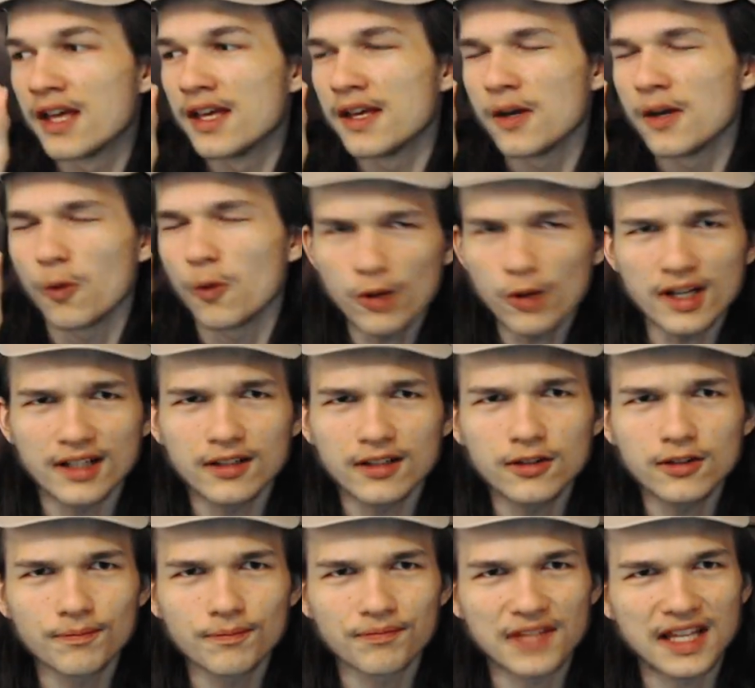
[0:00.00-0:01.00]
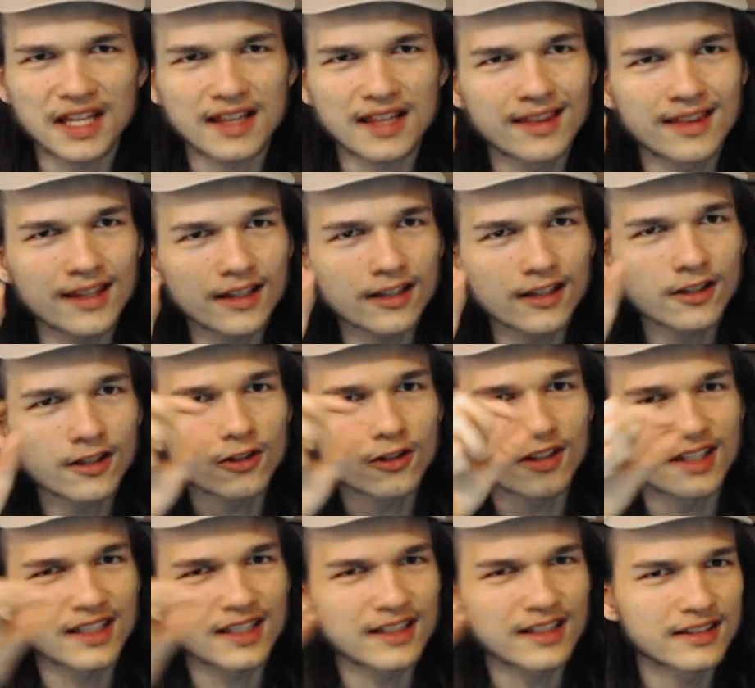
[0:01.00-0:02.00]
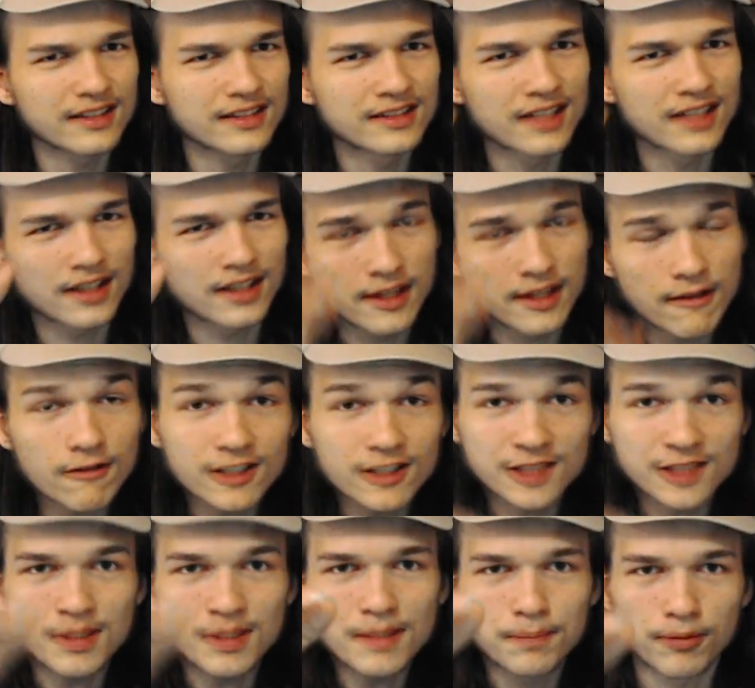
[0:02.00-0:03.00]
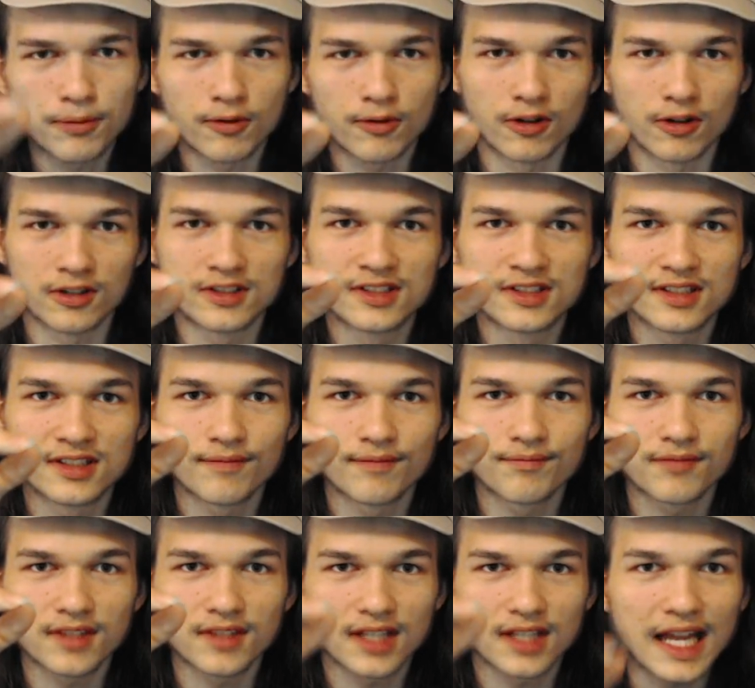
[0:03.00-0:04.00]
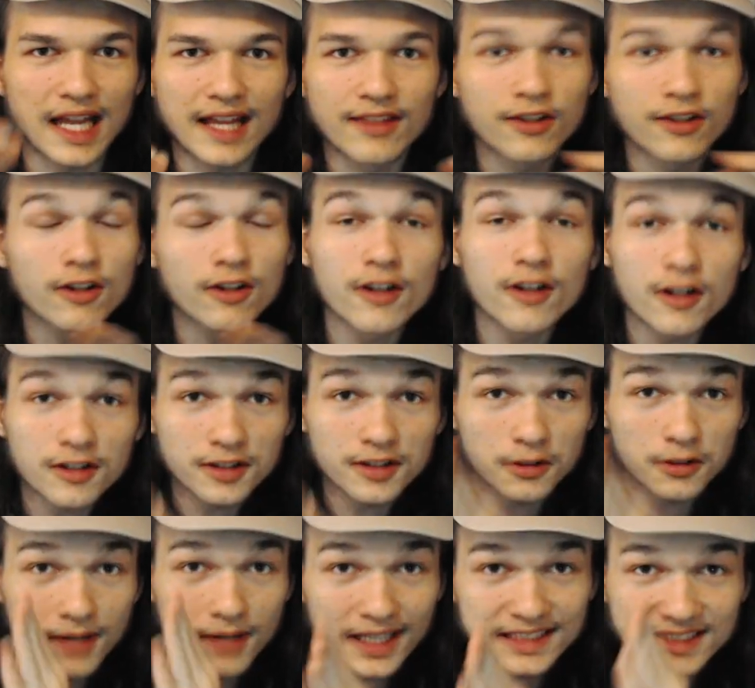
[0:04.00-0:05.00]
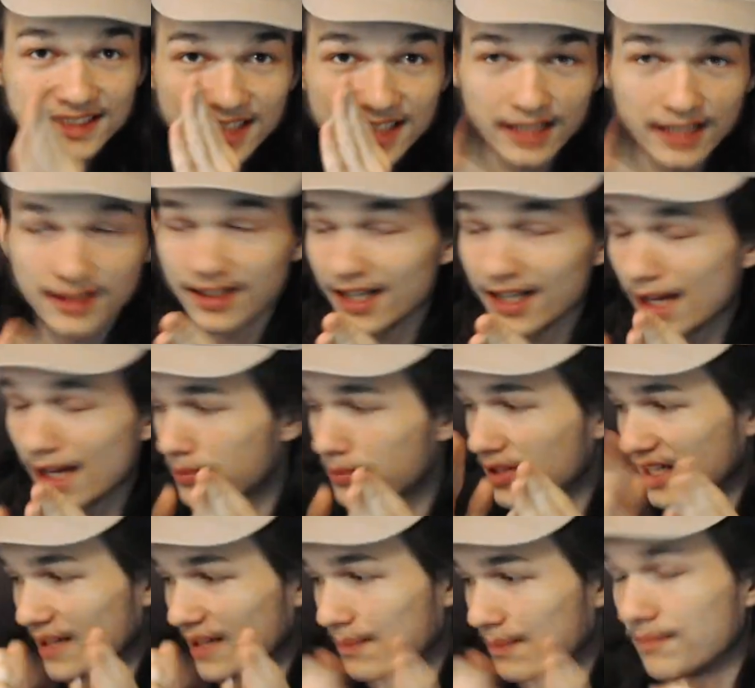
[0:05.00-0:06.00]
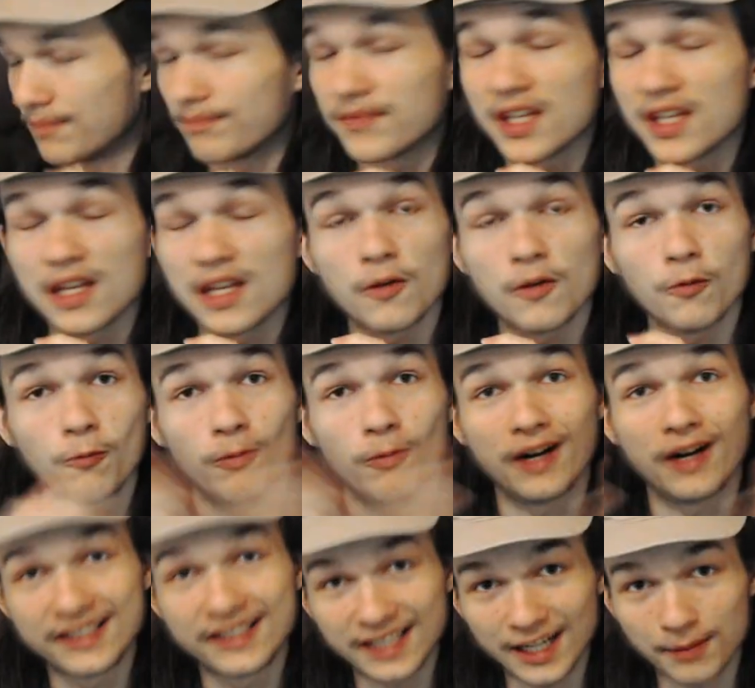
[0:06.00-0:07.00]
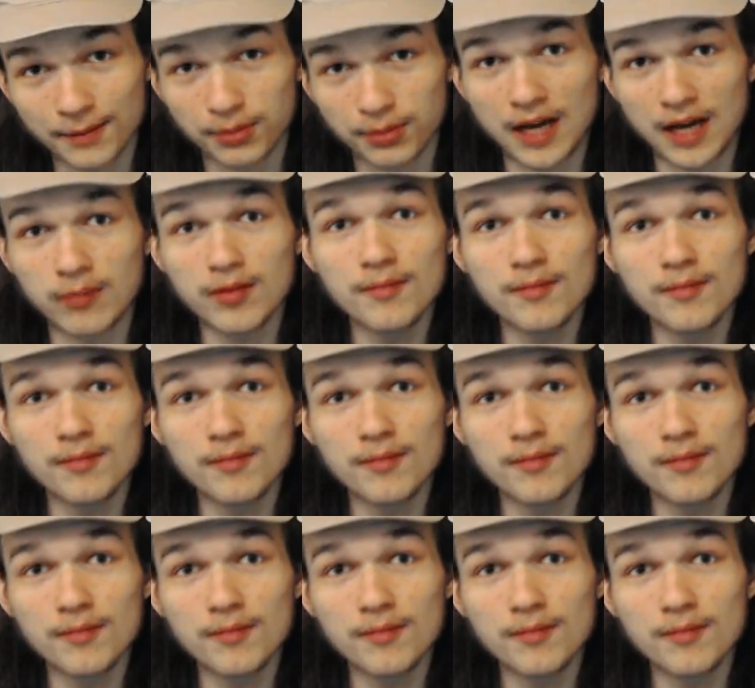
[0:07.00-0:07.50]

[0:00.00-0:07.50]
well, there is the USB ports. They're on the right side of the laptop. Why is that a problem?